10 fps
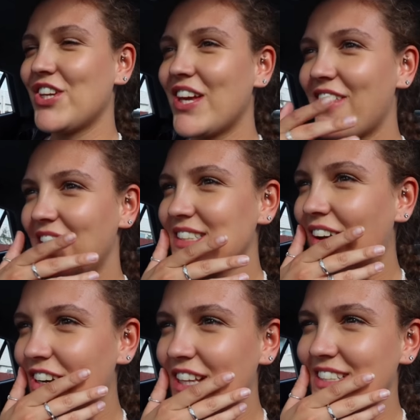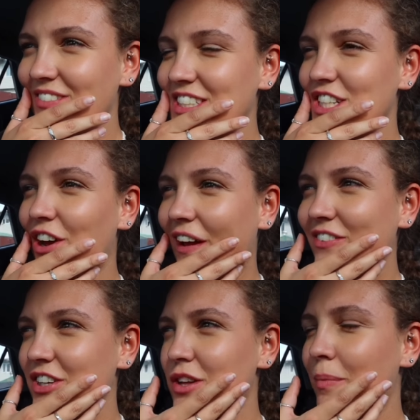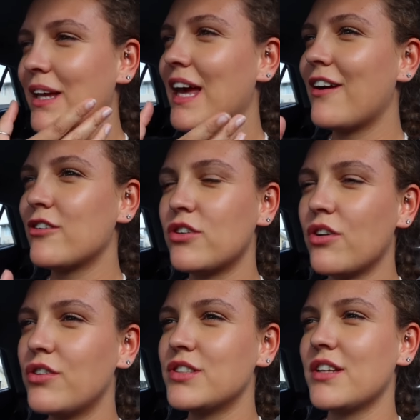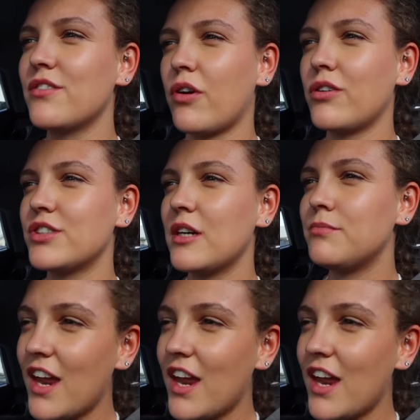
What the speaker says: So yeah, that's definitely something to note if you're stopping here on your New Zealand road trip.